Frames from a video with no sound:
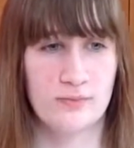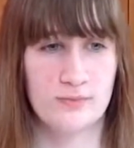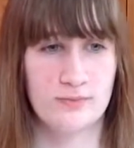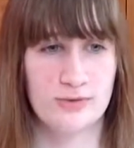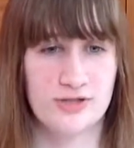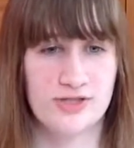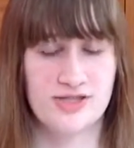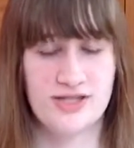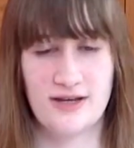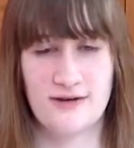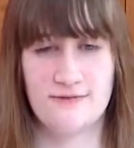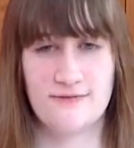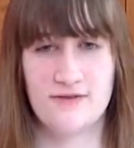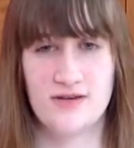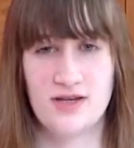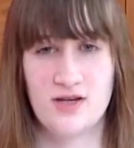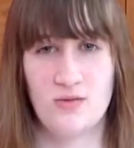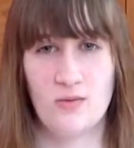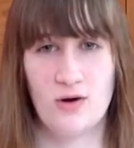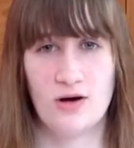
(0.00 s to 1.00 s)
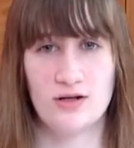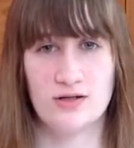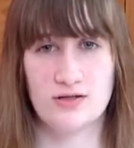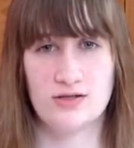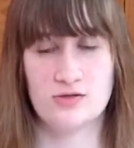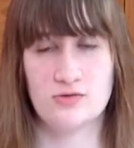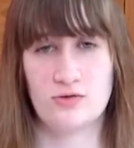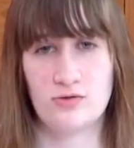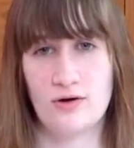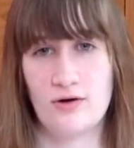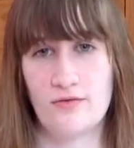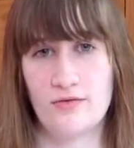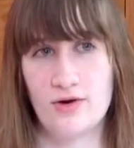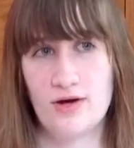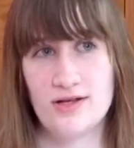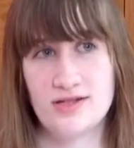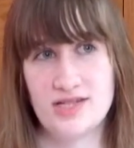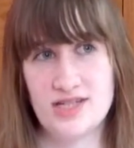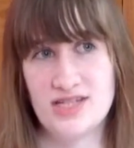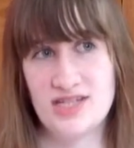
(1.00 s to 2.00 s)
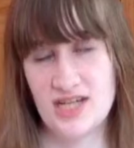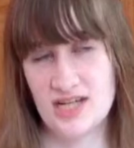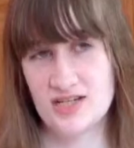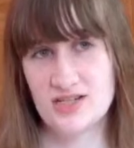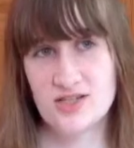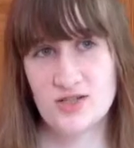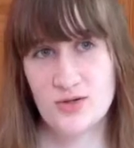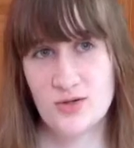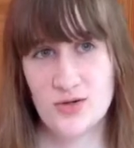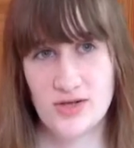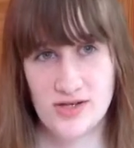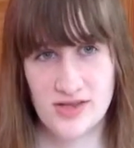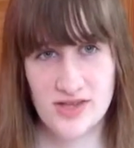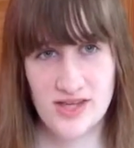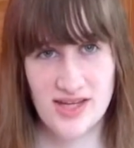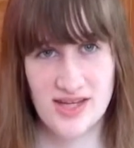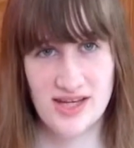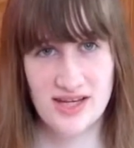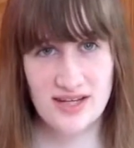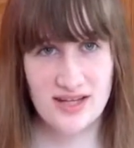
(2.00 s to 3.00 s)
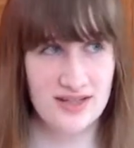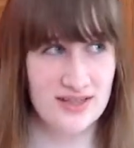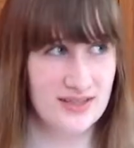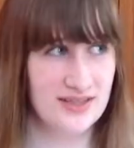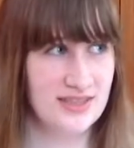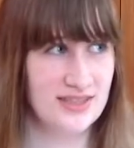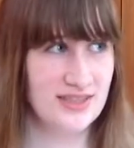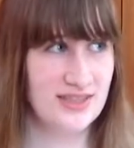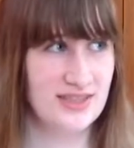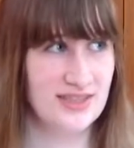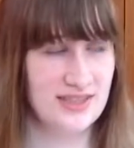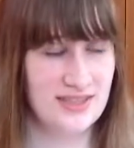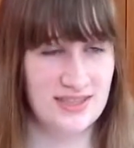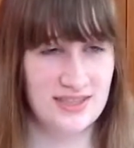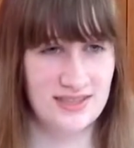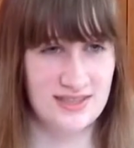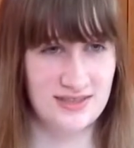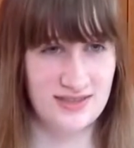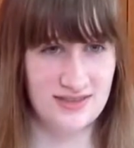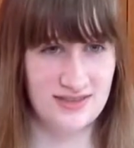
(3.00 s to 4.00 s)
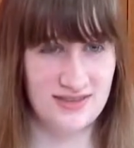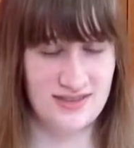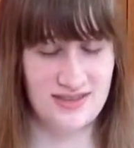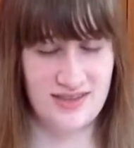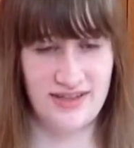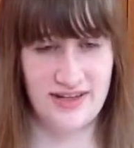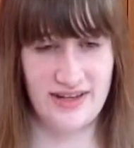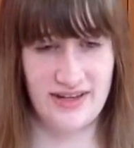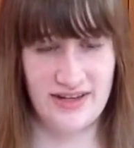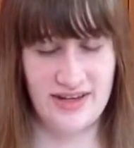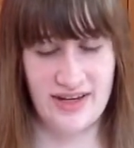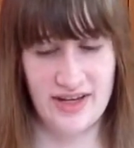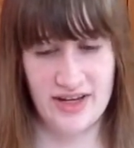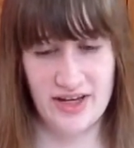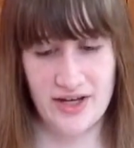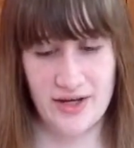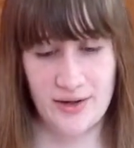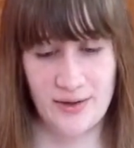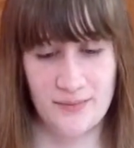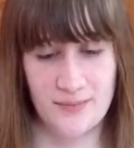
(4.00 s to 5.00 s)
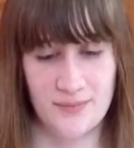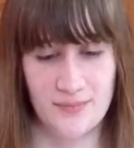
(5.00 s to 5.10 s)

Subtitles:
Persephone wants Grover as a sex toy thing, yeah.